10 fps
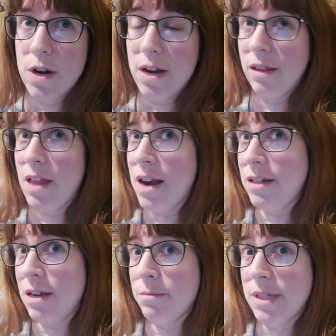And a lot of
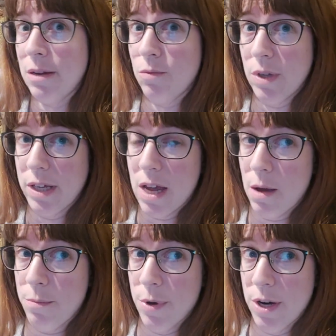times they really
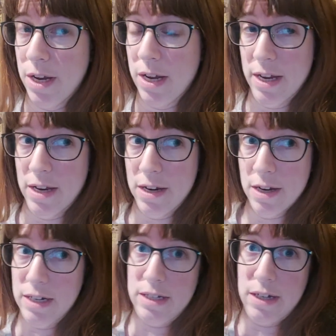help put it in
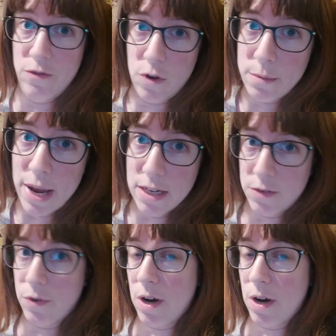easy formats for